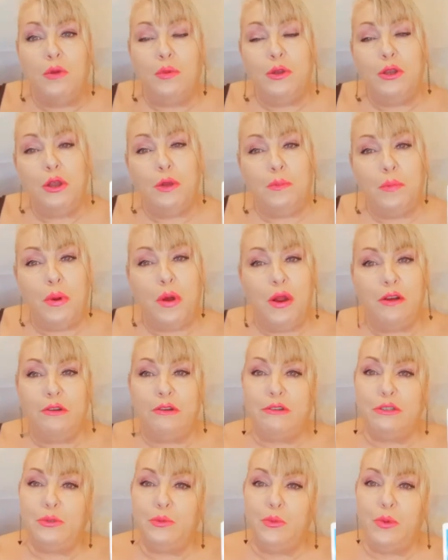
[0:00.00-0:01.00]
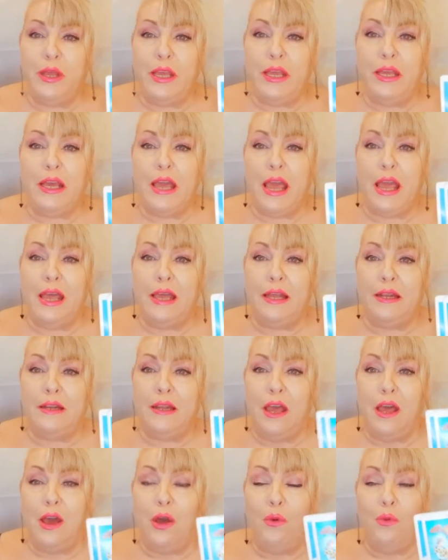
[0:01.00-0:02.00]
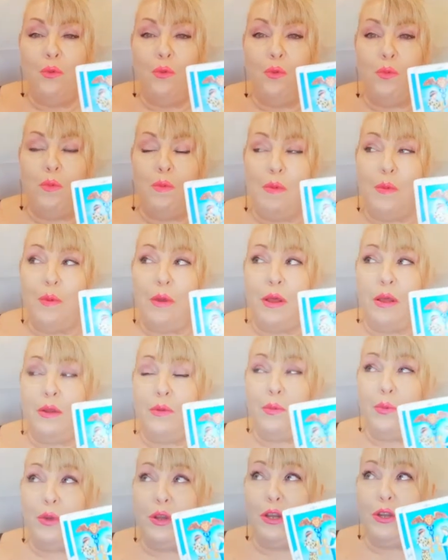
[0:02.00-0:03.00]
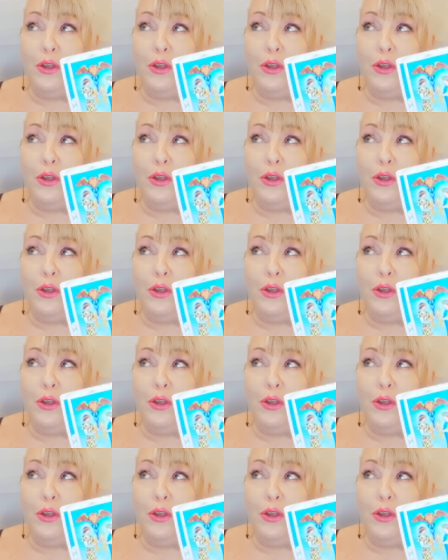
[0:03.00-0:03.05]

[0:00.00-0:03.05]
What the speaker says: where your partner's weak, and when